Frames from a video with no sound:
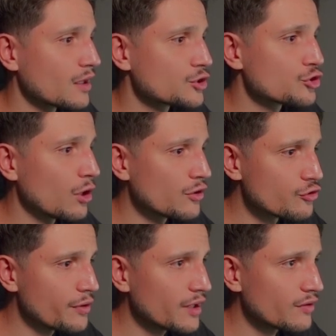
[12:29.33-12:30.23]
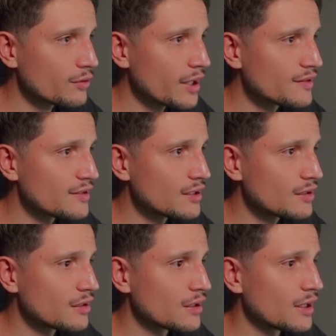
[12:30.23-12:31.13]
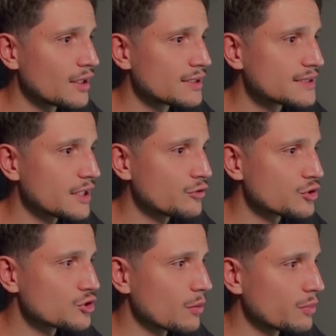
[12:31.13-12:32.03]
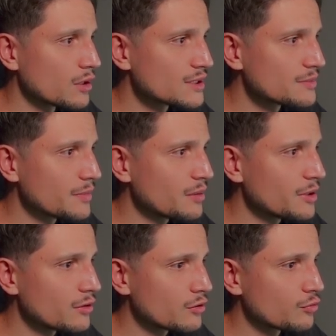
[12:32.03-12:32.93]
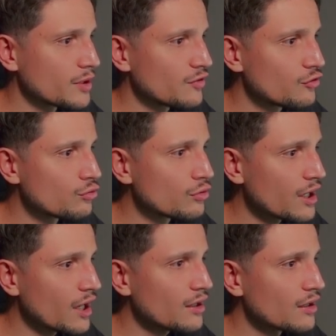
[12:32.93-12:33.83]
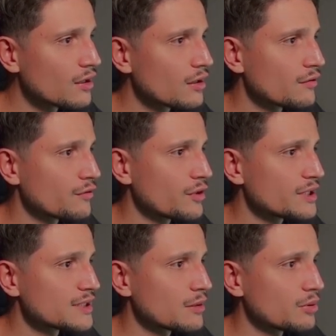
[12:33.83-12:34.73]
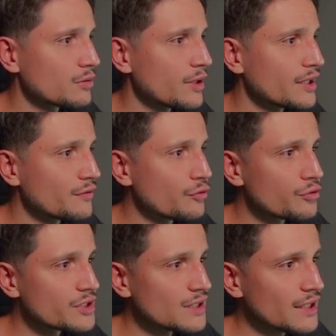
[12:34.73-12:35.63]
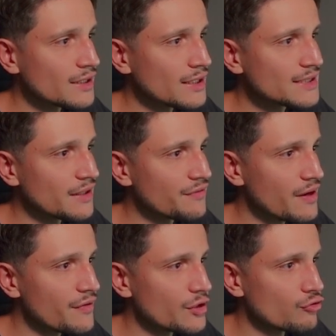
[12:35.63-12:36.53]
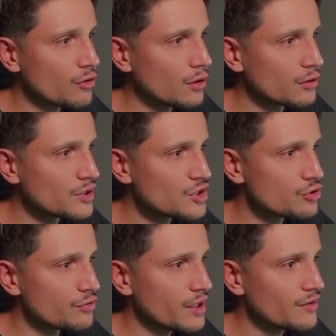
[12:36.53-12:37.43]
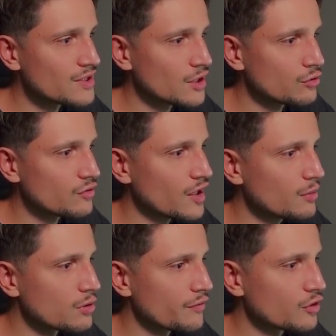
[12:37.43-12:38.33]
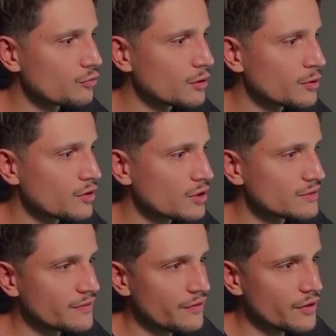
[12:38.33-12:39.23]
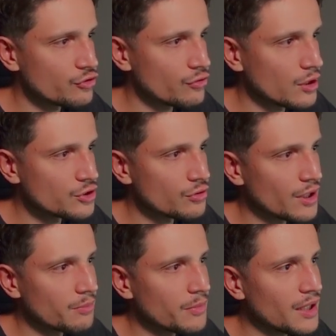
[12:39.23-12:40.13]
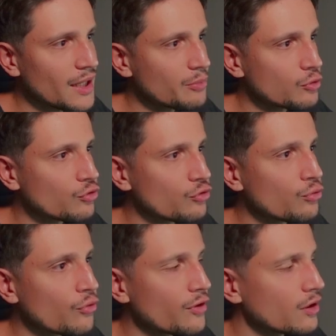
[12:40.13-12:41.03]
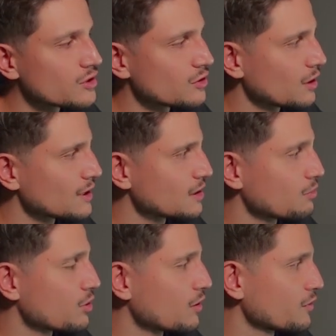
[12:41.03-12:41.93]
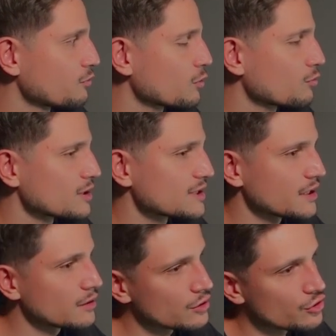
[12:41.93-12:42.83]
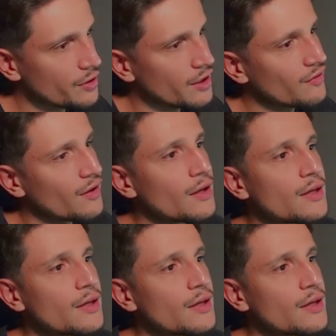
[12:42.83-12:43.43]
short trade right here. Set your stop loss maybe around 22k. For example, right, if you risk, like, let's say $500 on this trade, set your take profit $21,500, you can make up to $2,000 in profit with one single trade.